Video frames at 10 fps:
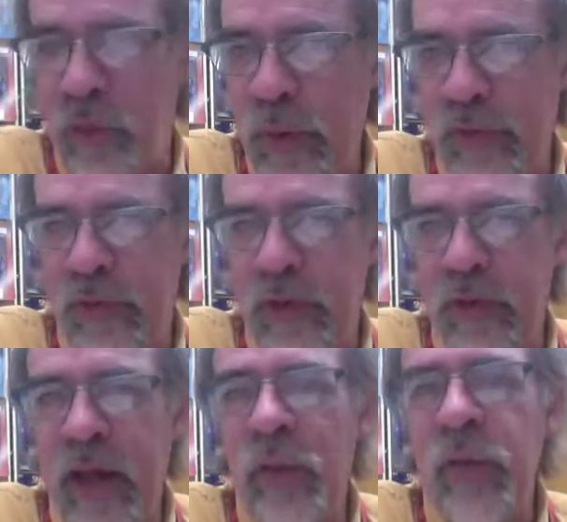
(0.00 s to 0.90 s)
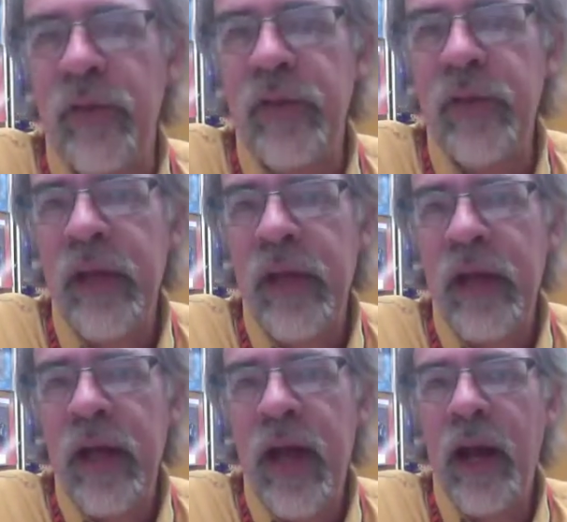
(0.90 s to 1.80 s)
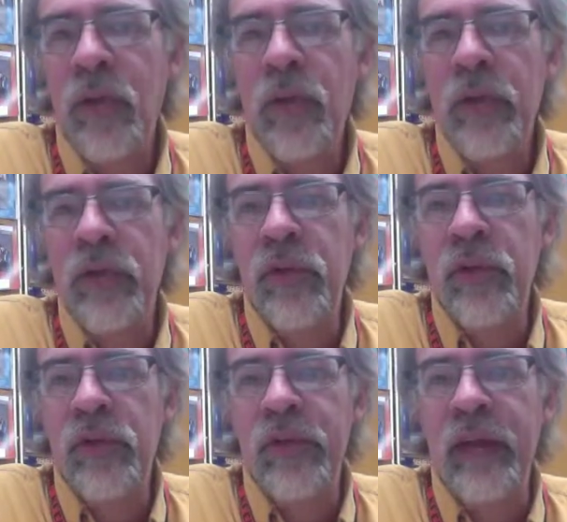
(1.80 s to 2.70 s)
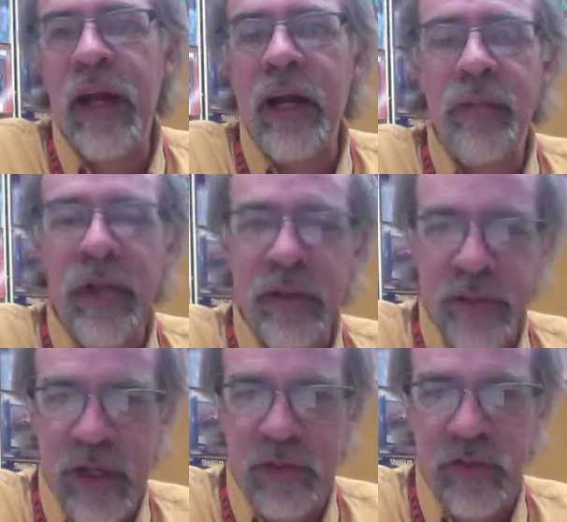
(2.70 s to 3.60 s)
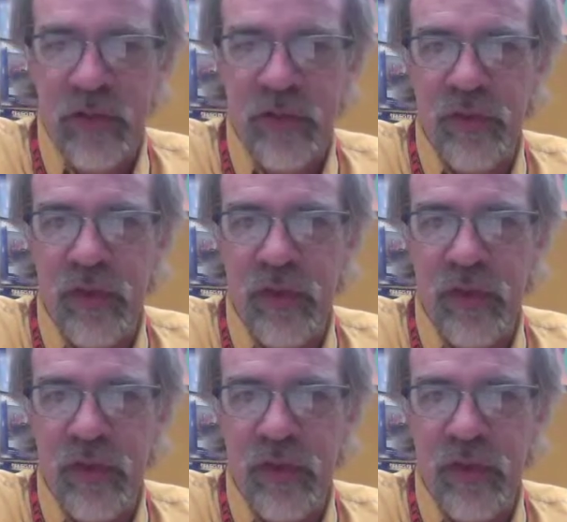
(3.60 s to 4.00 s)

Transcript: question, and that was, how would using the iPod Touch,